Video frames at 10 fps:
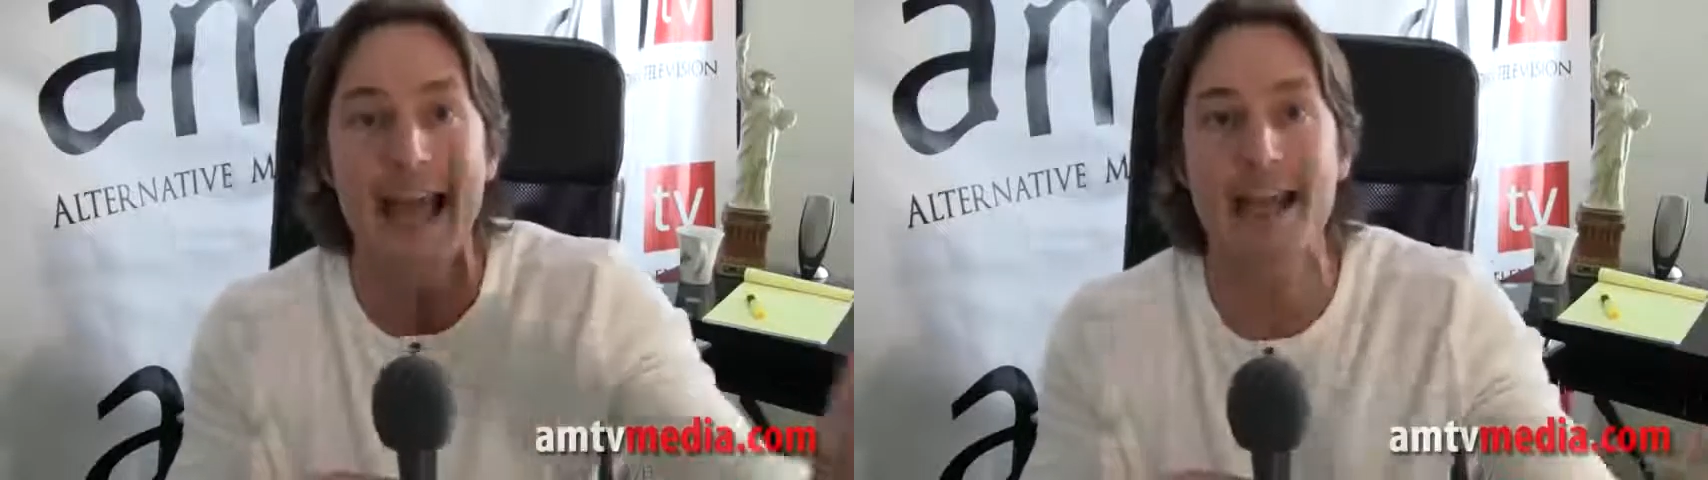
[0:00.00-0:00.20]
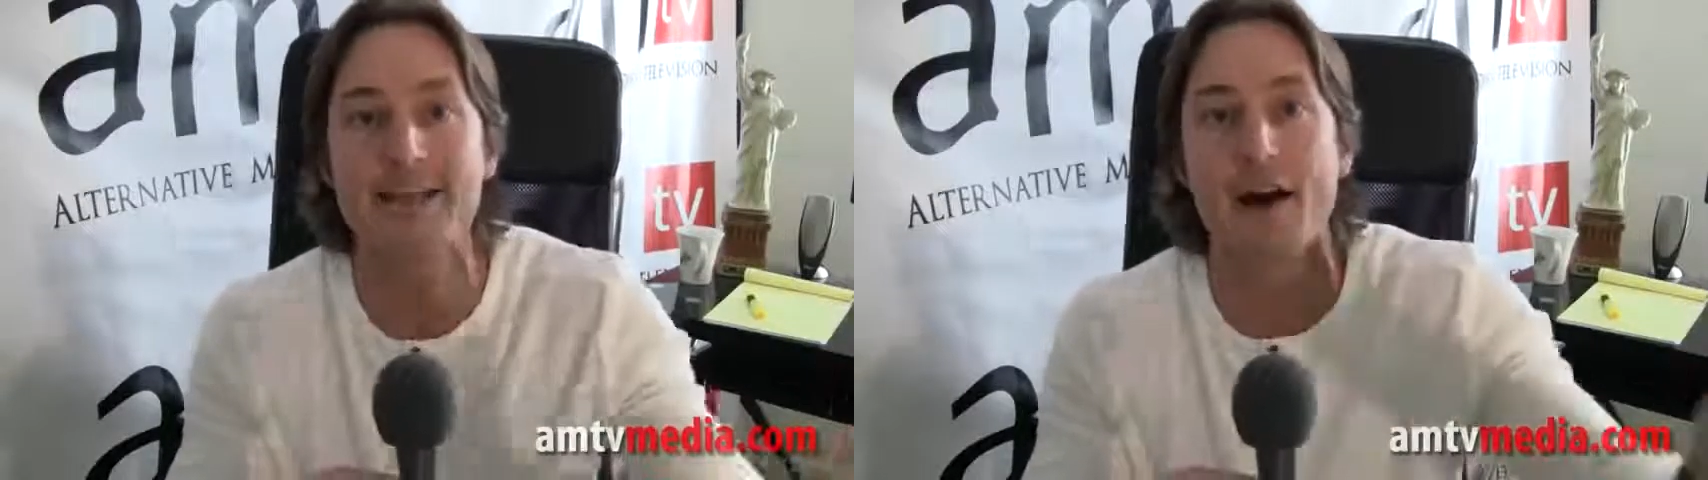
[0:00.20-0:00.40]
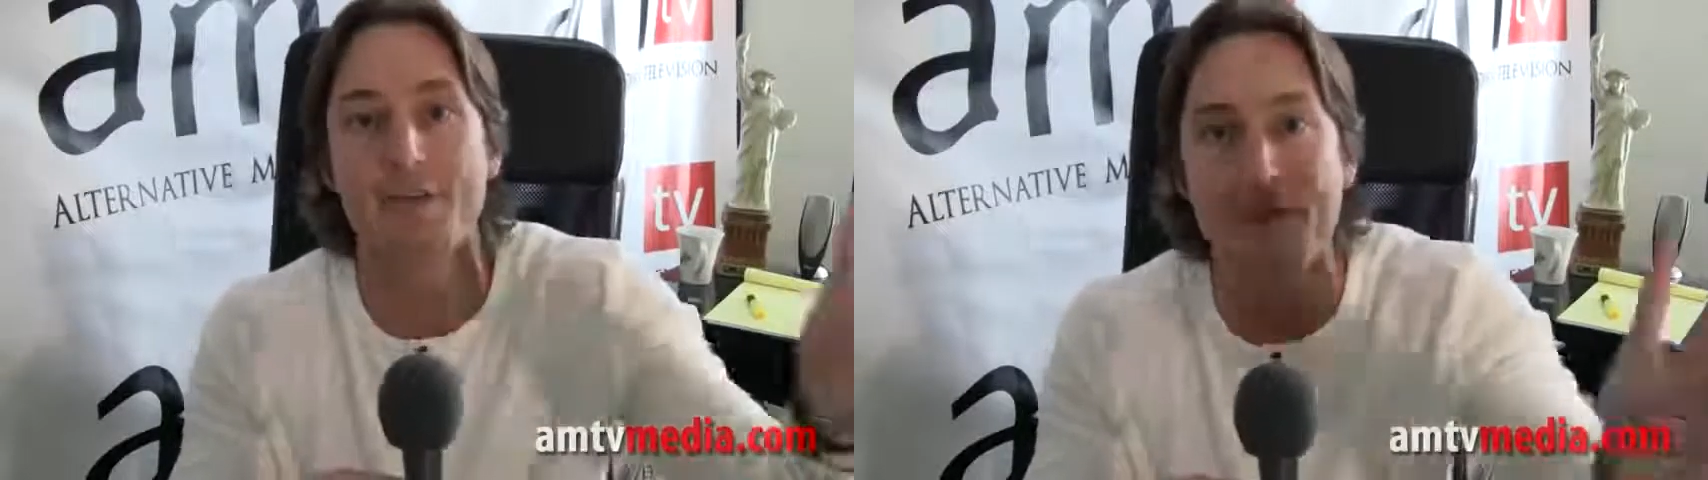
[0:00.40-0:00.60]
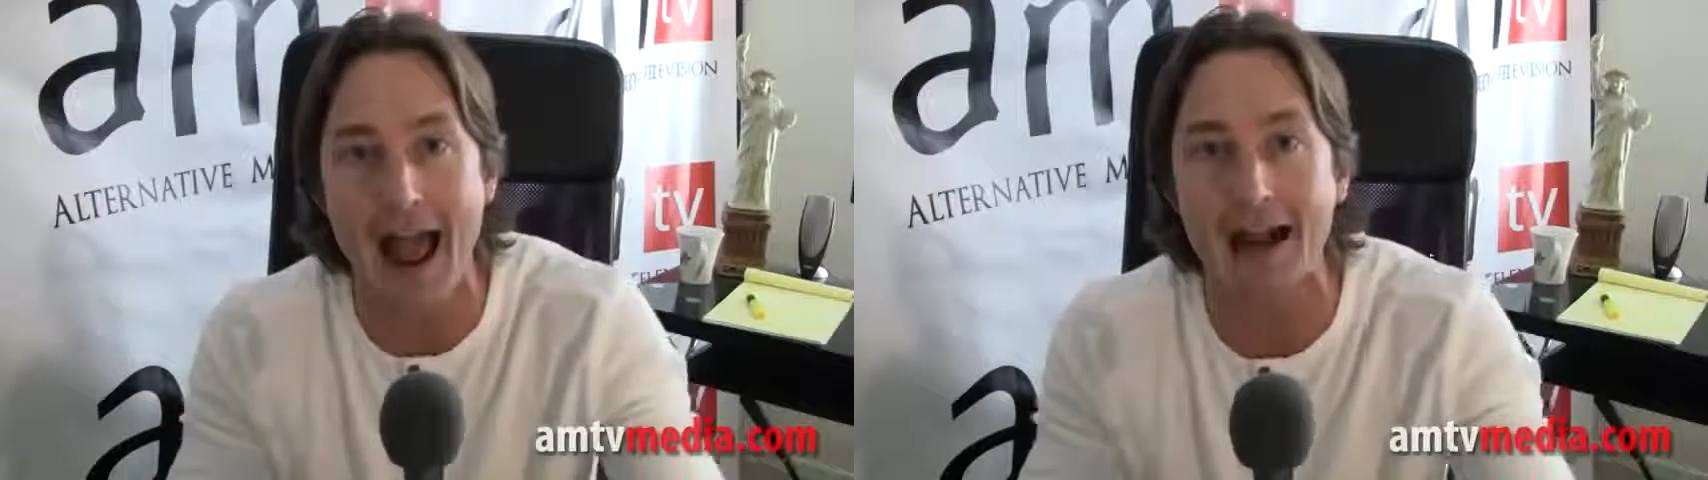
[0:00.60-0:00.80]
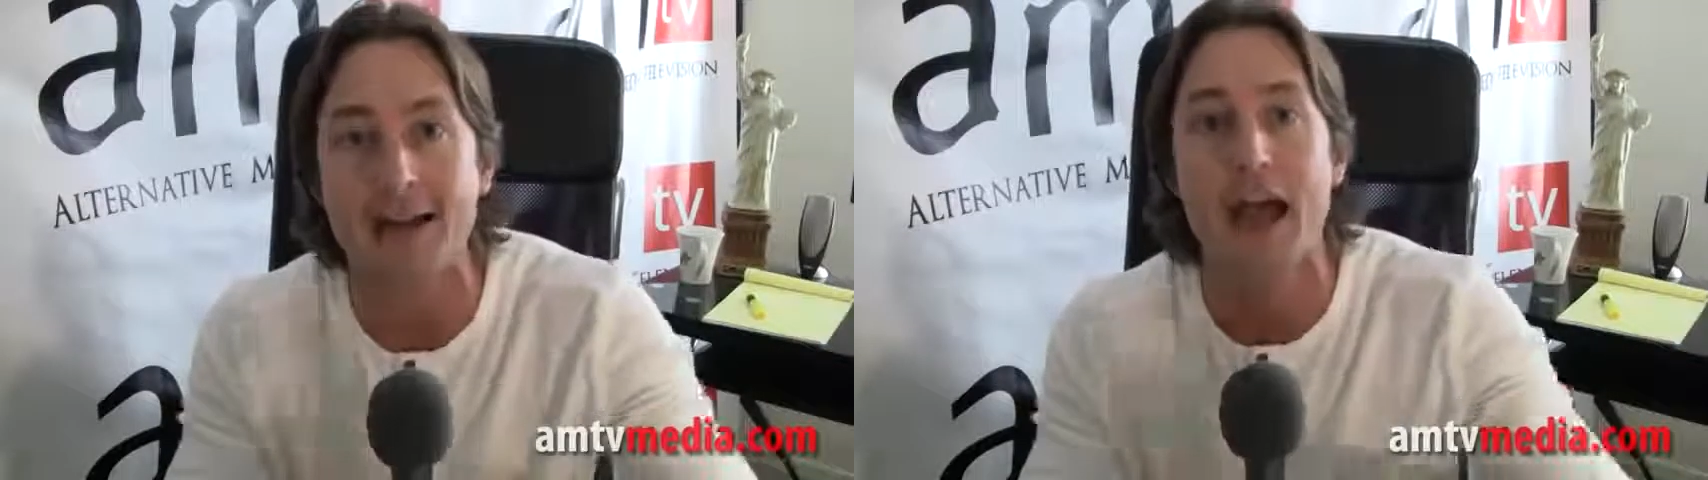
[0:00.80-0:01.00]
It is a
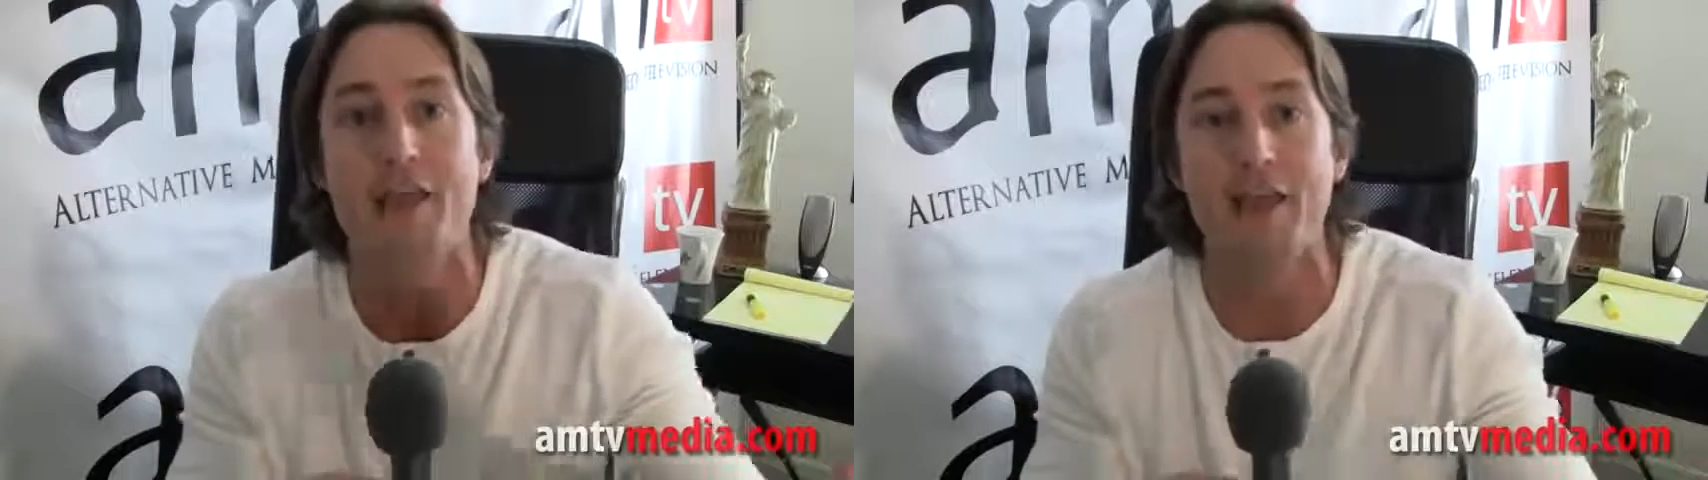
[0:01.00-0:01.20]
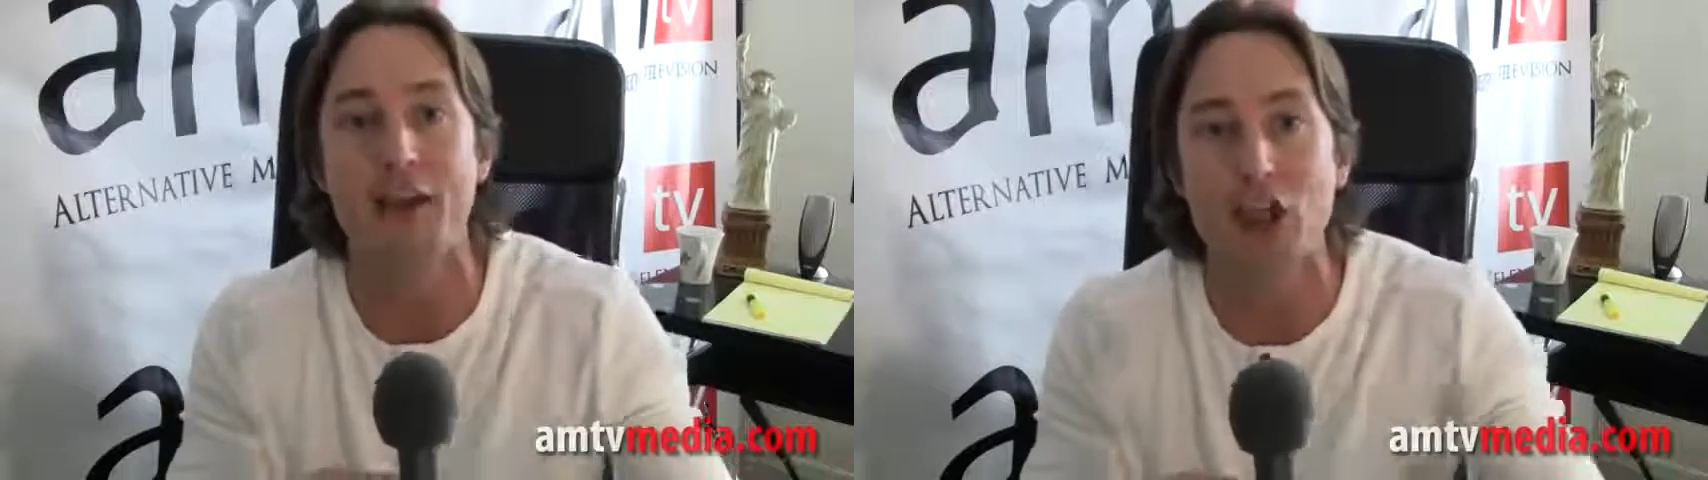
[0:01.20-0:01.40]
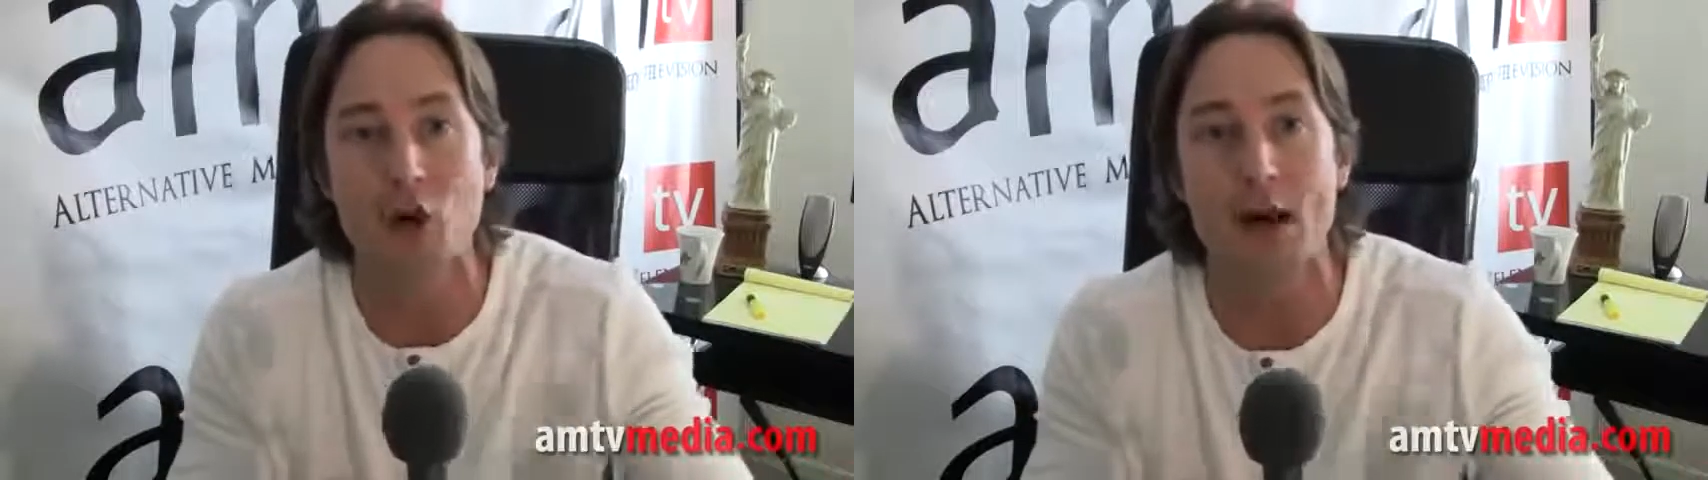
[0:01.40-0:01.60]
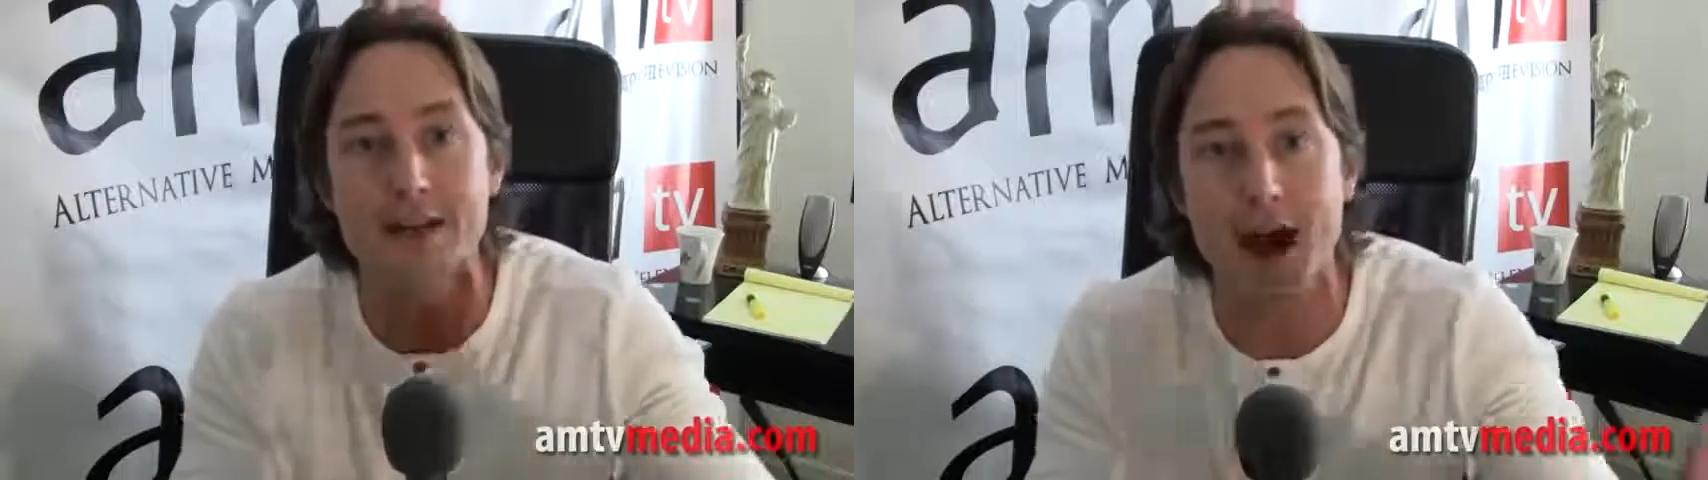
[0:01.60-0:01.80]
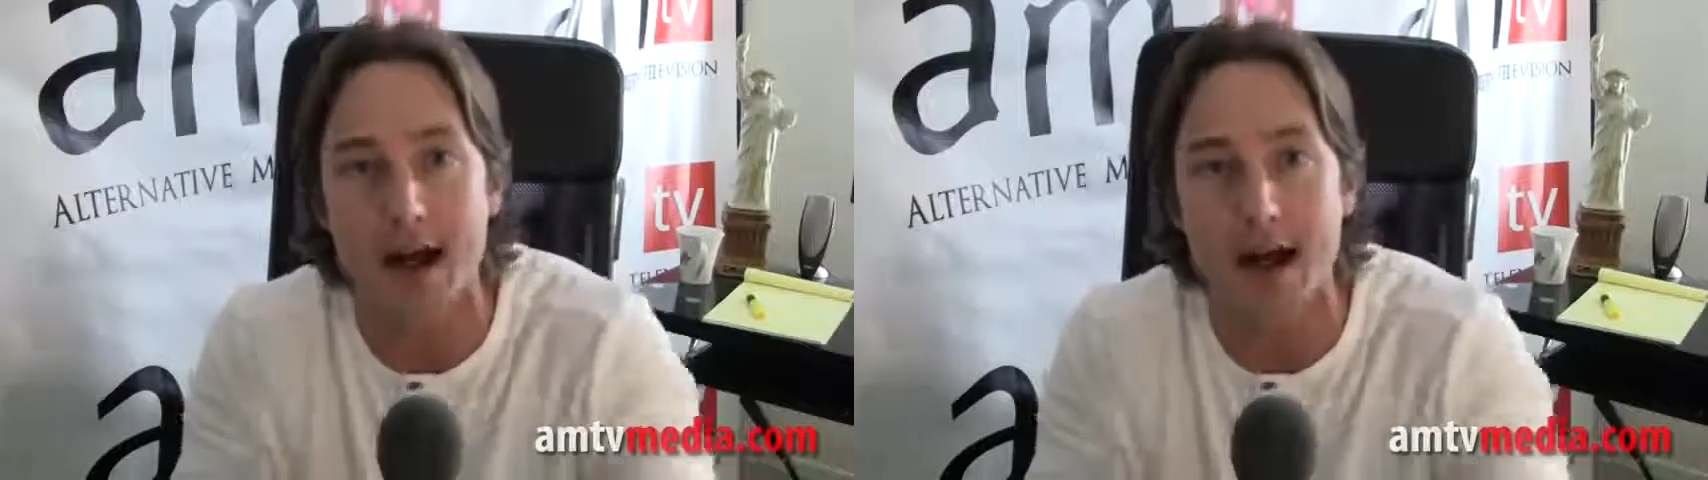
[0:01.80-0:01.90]
fact that the U.S.